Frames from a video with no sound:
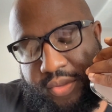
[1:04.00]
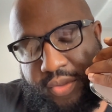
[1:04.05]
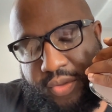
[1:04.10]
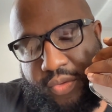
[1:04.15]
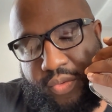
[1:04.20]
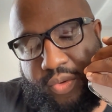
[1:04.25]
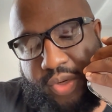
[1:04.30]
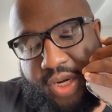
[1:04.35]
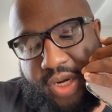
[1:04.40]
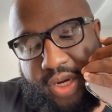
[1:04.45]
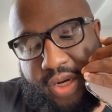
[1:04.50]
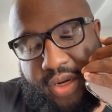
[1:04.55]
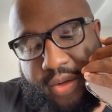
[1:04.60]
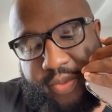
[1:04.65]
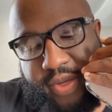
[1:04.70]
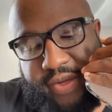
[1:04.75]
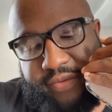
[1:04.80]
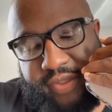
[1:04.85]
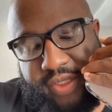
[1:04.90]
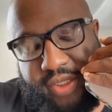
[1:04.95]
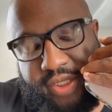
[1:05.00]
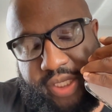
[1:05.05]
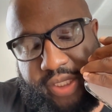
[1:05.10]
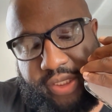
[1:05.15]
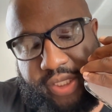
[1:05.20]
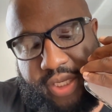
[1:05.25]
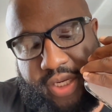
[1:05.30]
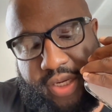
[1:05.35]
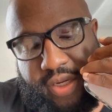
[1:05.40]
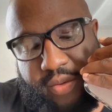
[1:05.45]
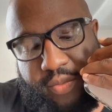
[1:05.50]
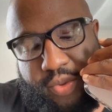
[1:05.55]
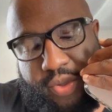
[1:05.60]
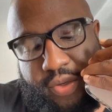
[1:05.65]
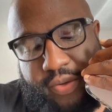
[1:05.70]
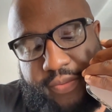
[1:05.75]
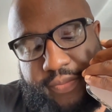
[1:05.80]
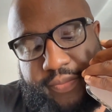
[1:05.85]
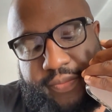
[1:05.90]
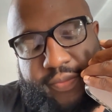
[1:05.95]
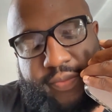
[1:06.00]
Wow, I'm gonna have to check that out, bro.